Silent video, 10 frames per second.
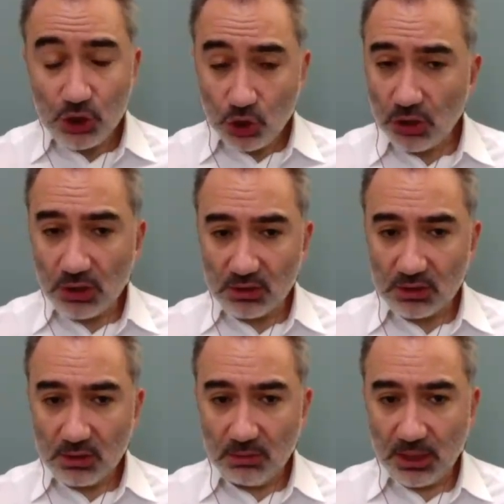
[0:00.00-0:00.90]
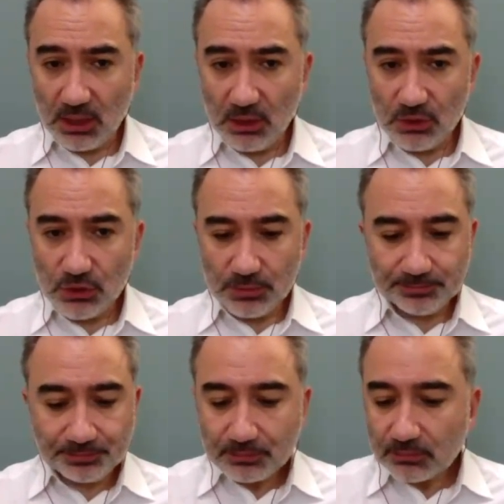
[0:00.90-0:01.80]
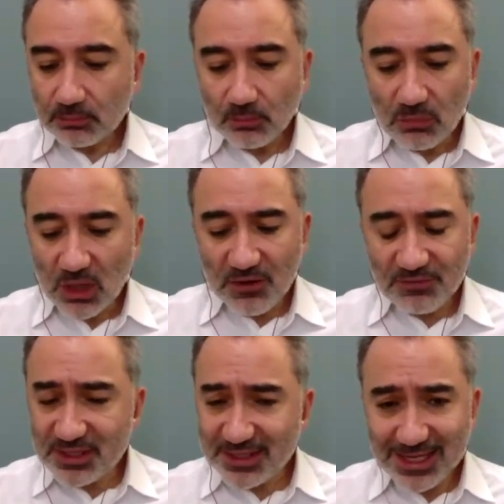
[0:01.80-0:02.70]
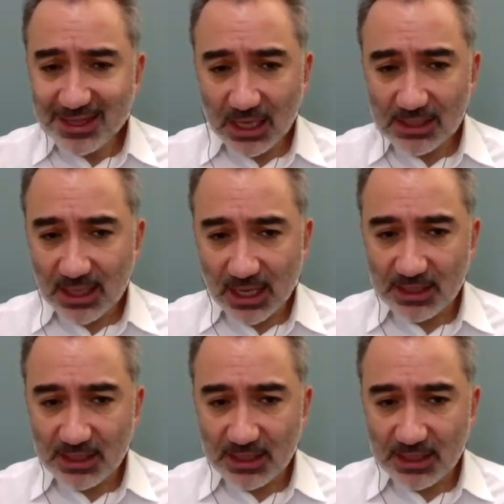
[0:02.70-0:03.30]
shouldn't, because if the state does that,